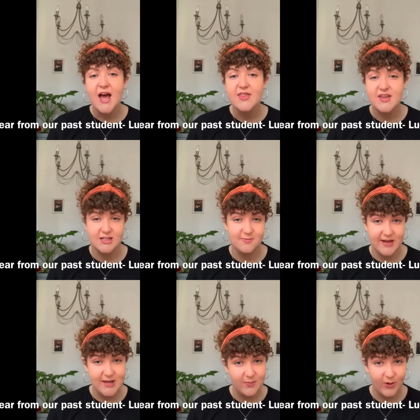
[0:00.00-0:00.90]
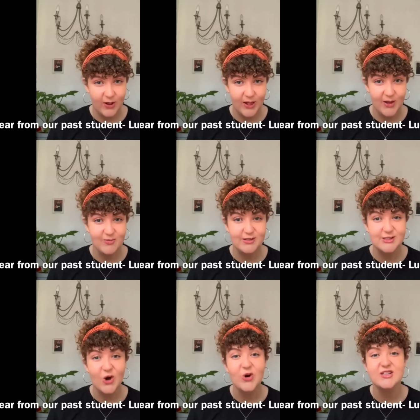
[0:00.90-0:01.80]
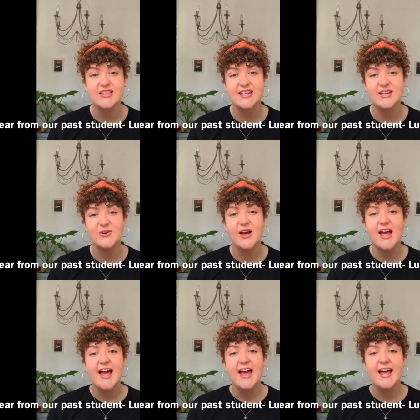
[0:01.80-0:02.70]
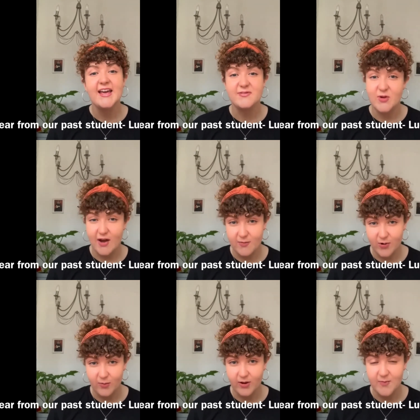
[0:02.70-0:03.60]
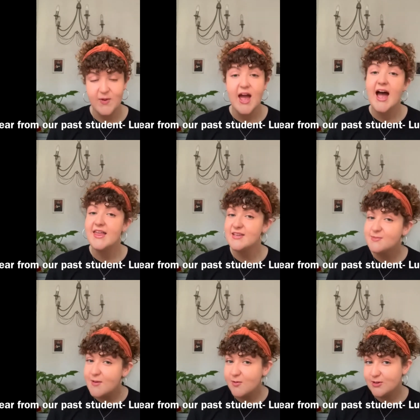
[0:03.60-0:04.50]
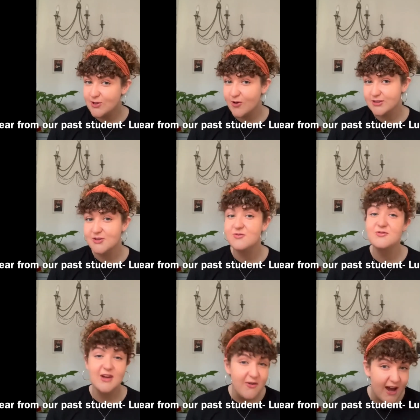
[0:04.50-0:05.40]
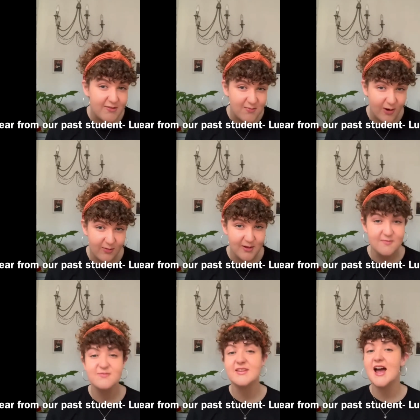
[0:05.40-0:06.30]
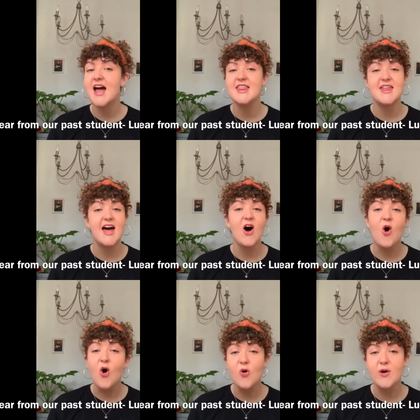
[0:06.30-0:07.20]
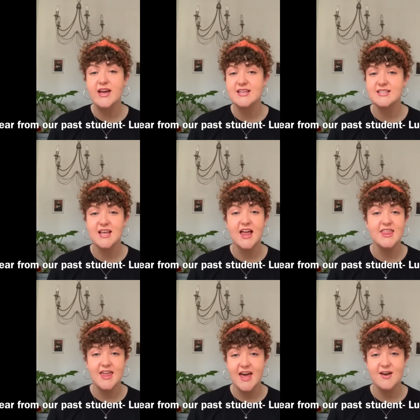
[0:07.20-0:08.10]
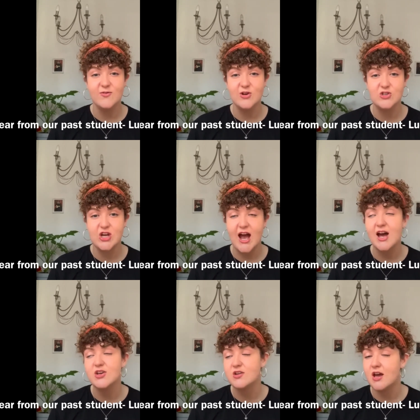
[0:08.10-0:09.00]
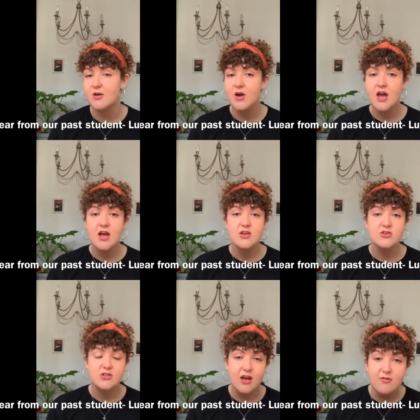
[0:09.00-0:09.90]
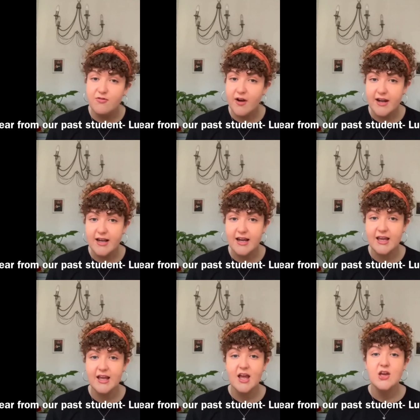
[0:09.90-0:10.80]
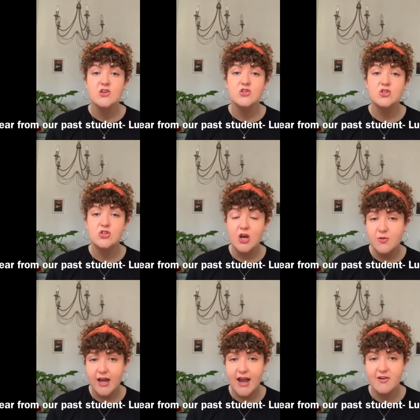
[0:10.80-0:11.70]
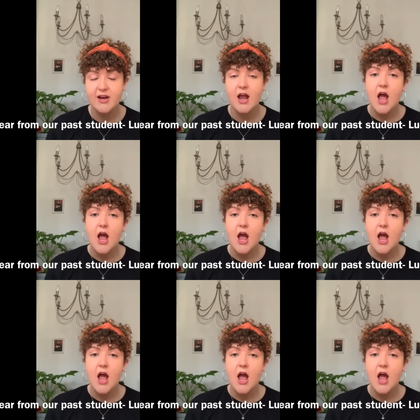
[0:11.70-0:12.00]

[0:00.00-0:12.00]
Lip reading: These people will talk to you if you have a problem, and these people will talk to you if you don't have a problem. They're always there for a chat, you know, so friendly, so caring.